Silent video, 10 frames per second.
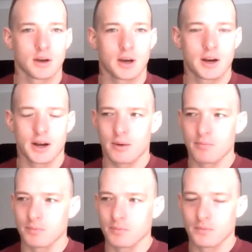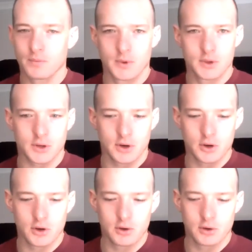And so
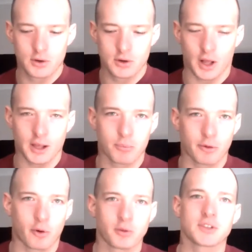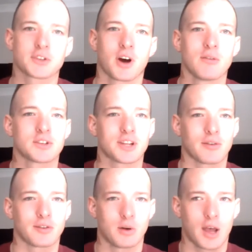you, like, before this COVID
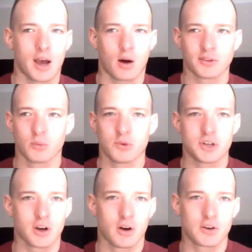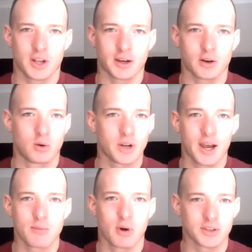stuff, how often would you coach? Like all
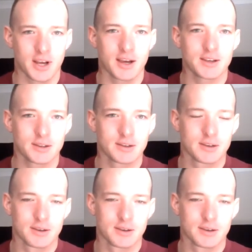day, most days?